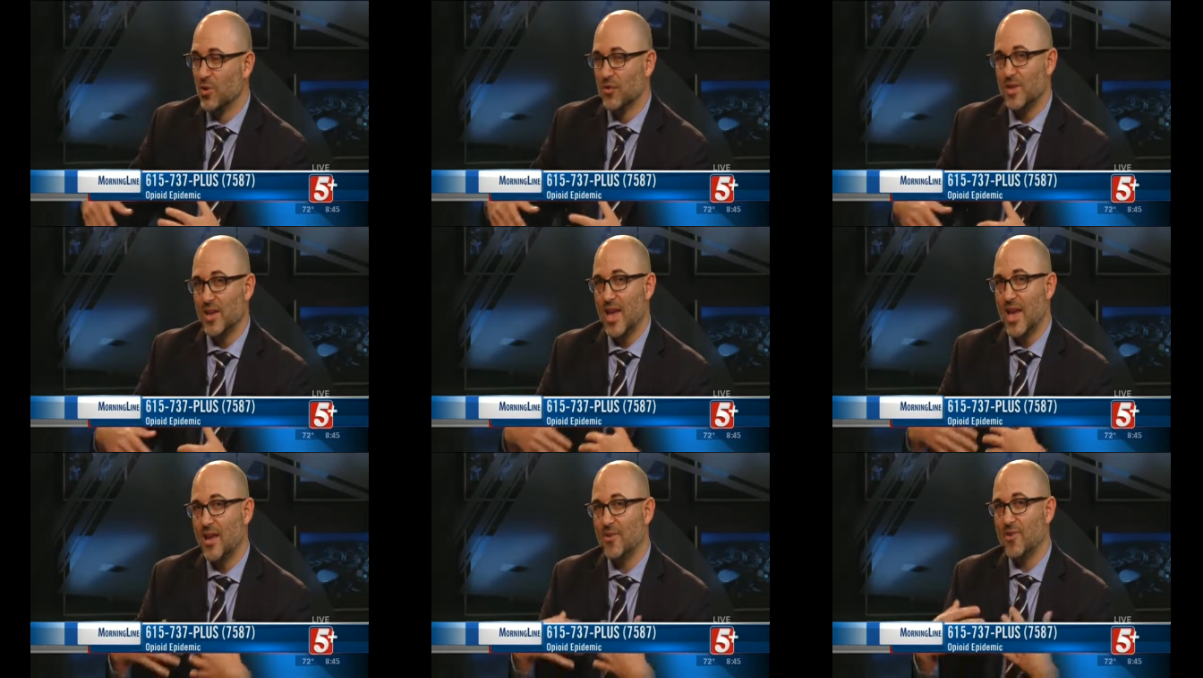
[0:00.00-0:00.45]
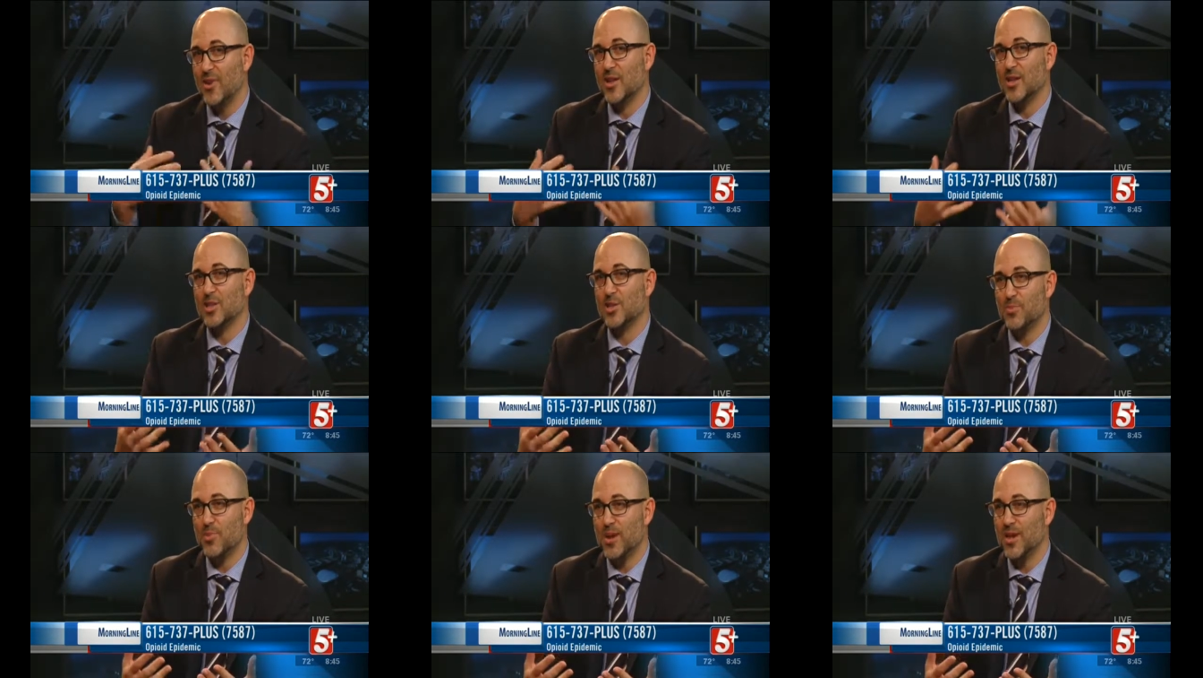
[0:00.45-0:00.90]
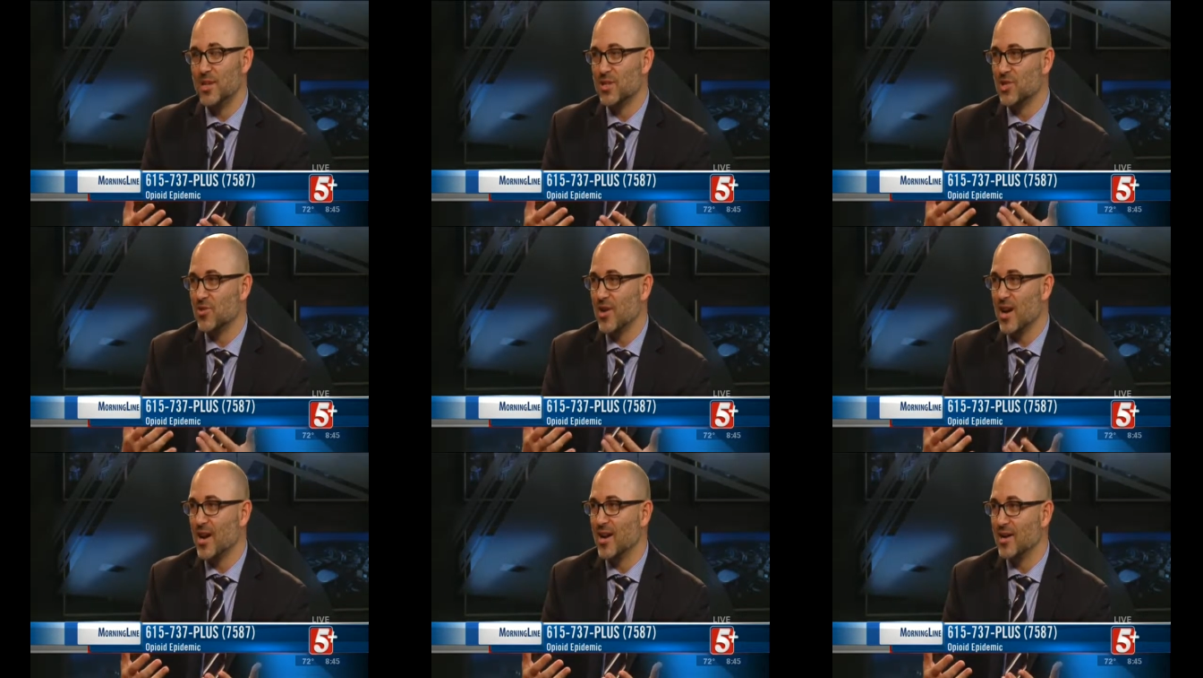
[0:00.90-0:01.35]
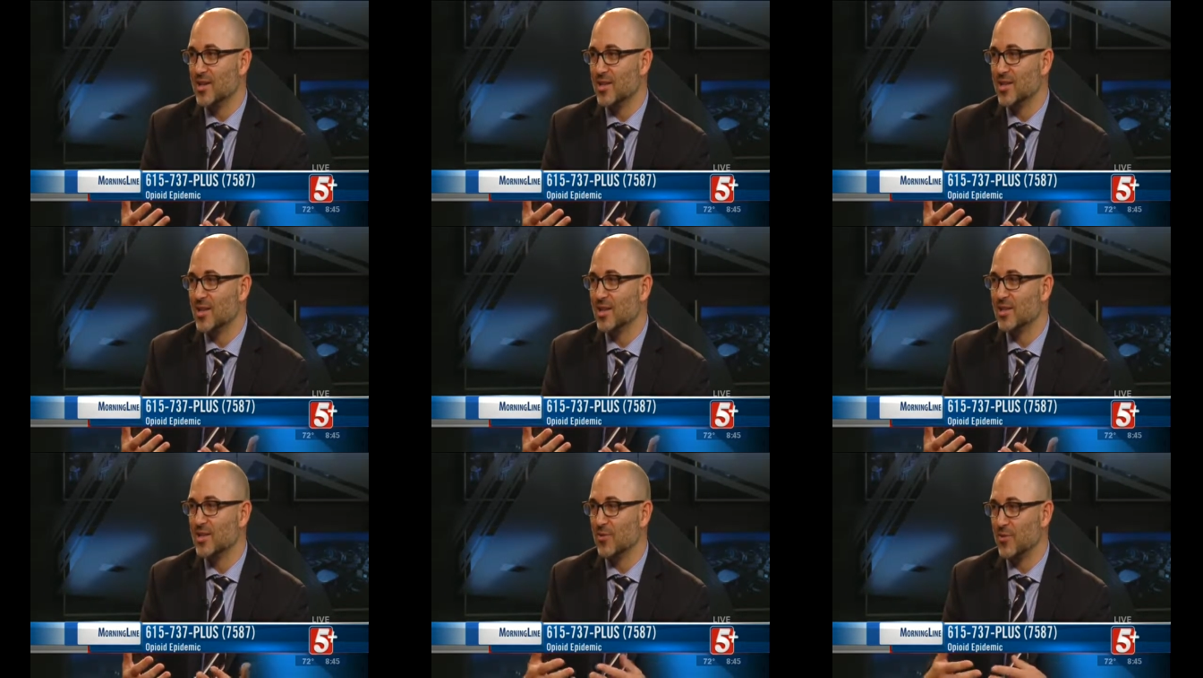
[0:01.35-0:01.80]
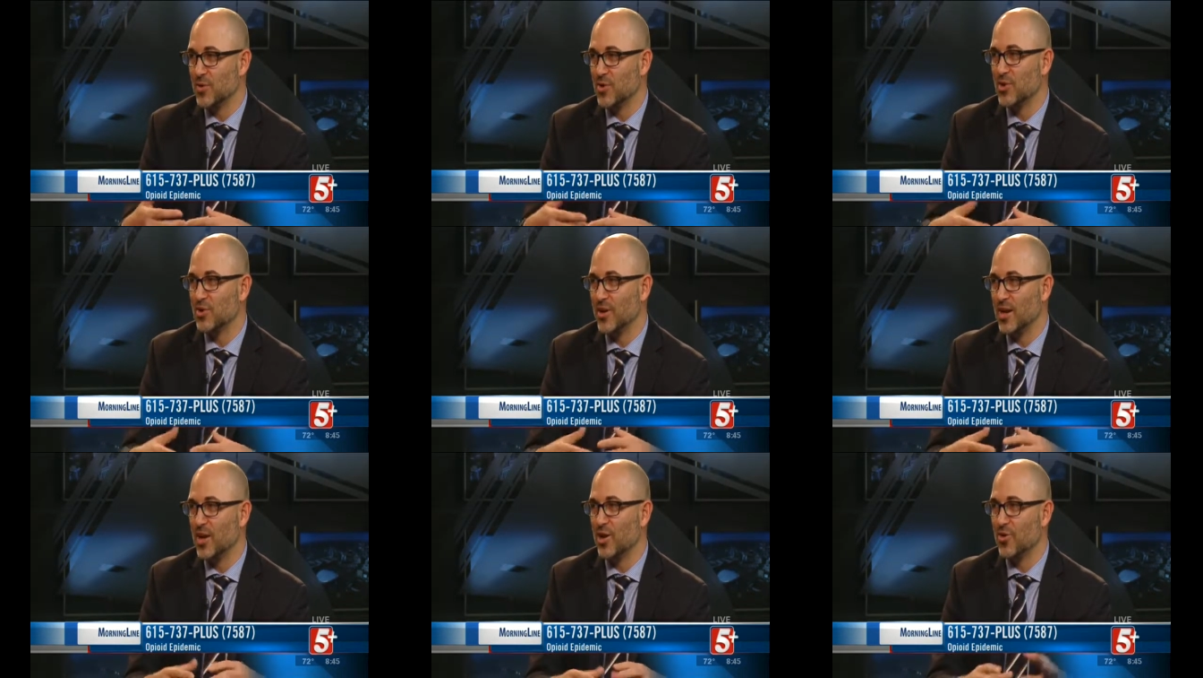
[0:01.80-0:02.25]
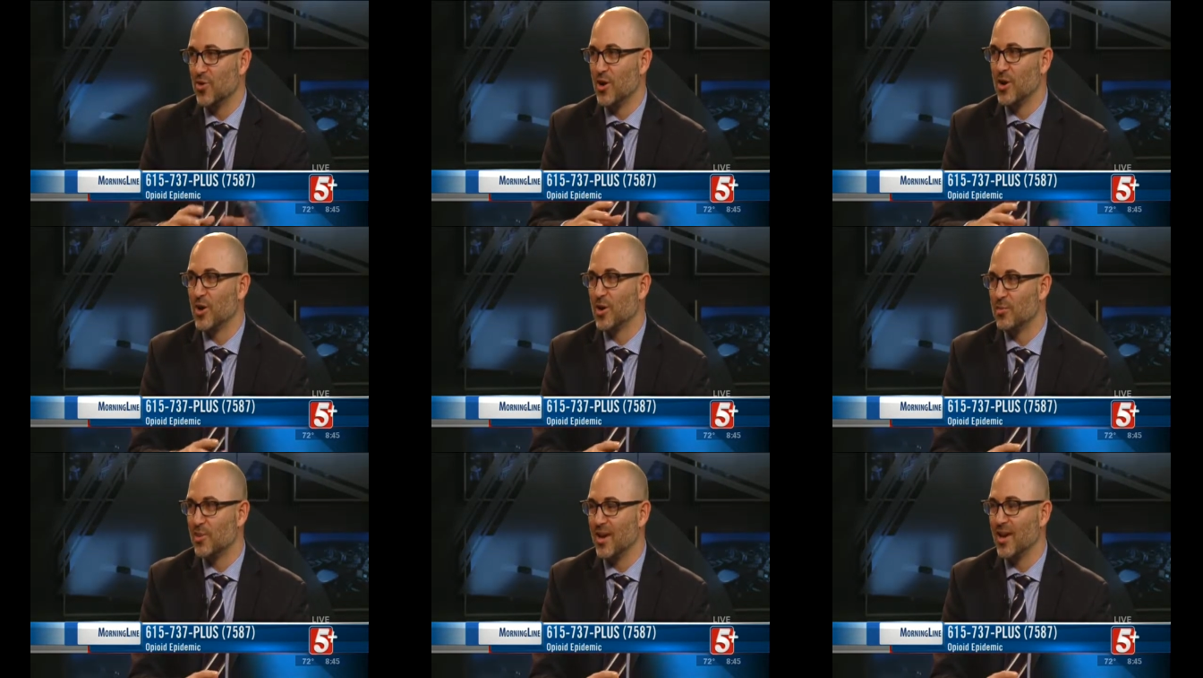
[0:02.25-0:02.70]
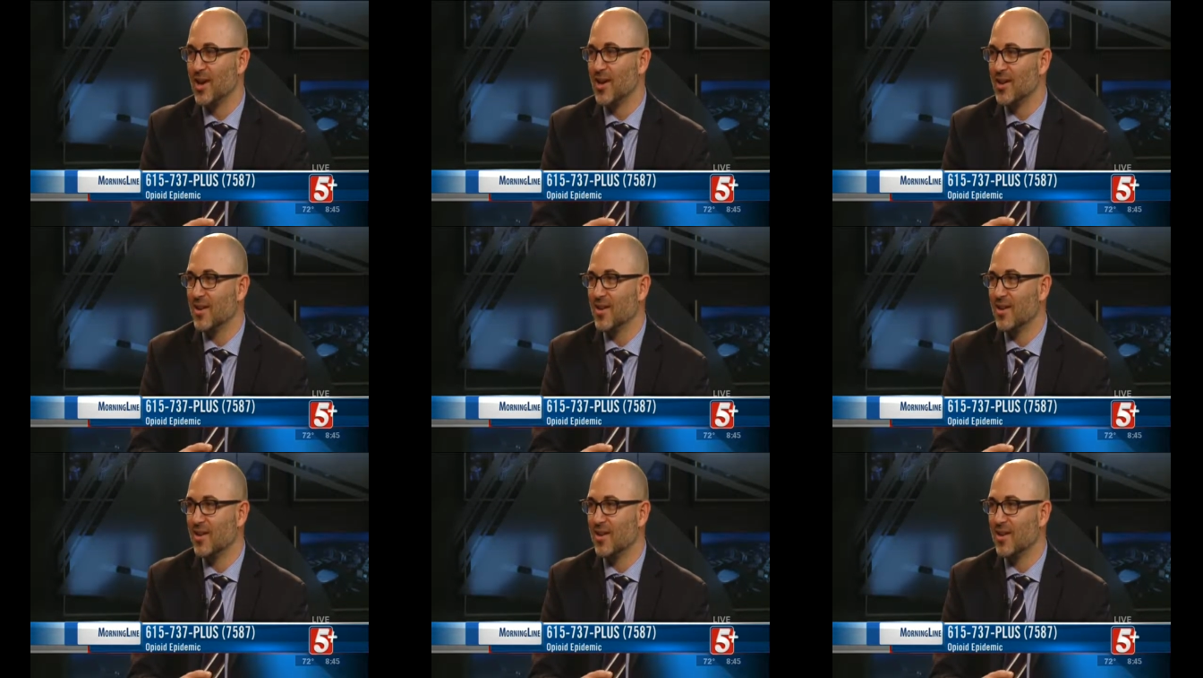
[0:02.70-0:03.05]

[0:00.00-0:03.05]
of the evidence-based strategies for treating chronic pain,